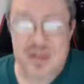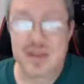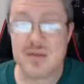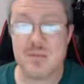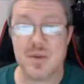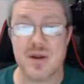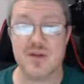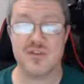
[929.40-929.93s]

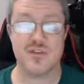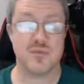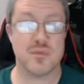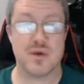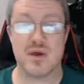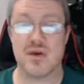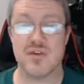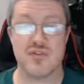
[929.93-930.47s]
compares is
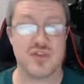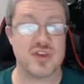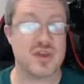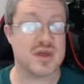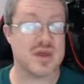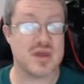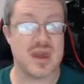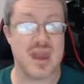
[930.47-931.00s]
because you
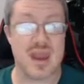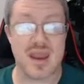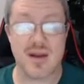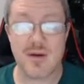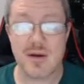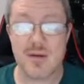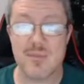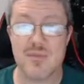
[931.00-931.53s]

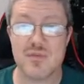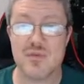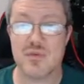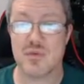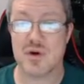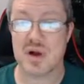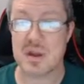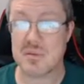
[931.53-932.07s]
care.
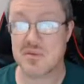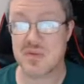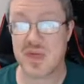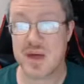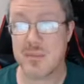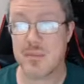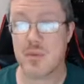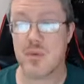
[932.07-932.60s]
Well, up to
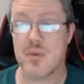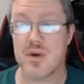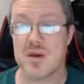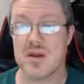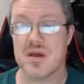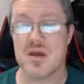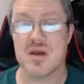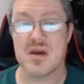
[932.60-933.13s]
that point,
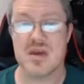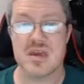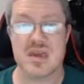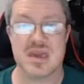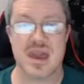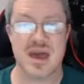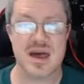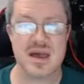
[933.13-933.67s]
you
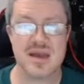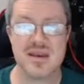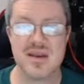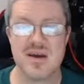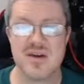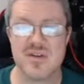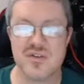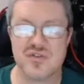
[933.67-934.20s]
kind of
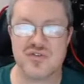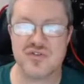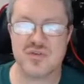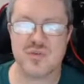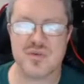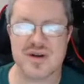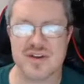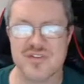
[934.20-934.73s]
understood
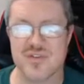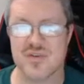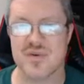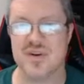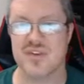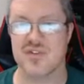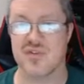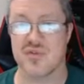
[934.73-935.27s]
why
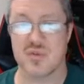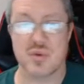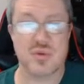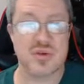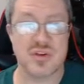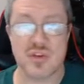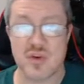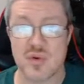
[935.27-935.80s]
Sylvanas was wanting
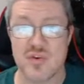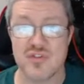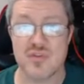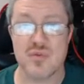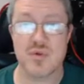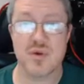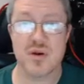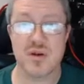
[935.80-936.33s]
to do what she
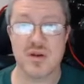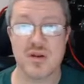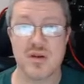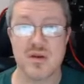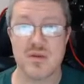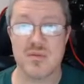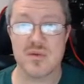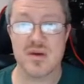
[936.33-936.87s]
wanted to
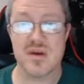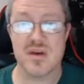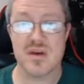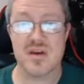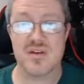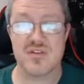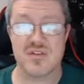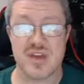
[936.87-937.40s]
do.
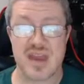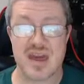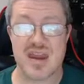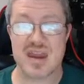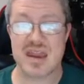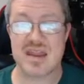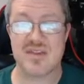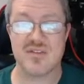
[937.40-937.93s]
You
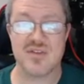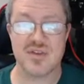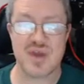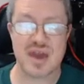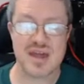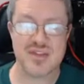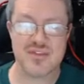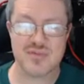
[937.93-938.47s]

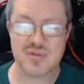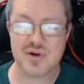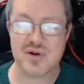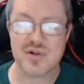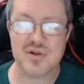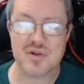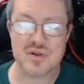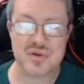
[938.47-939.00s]
had some
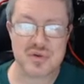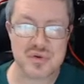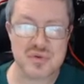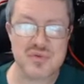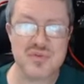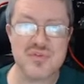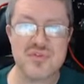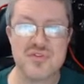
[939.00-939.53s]

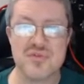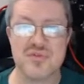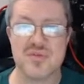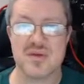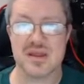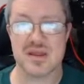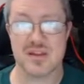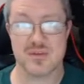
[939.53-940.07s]
clues,
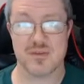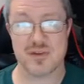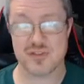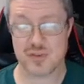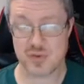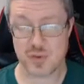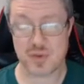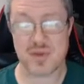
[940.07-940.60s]
especially
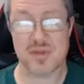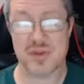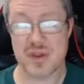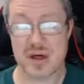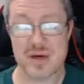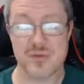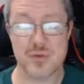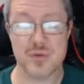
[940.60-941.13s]
if you read the
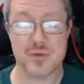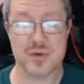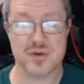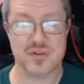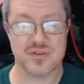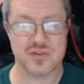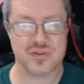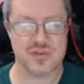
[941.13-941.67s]
novel,
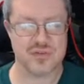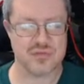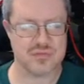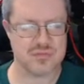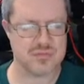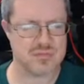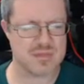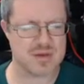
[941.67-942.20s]
which is
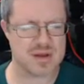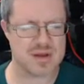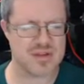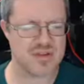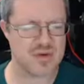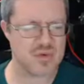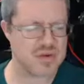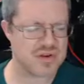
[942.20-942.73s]
its
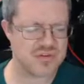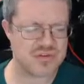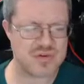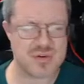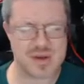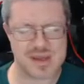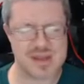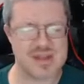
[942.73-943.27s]
own issue I'll
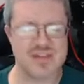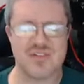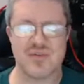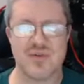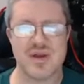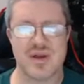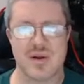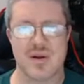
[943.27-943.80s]
get into
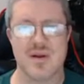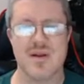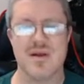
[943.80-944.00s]
later.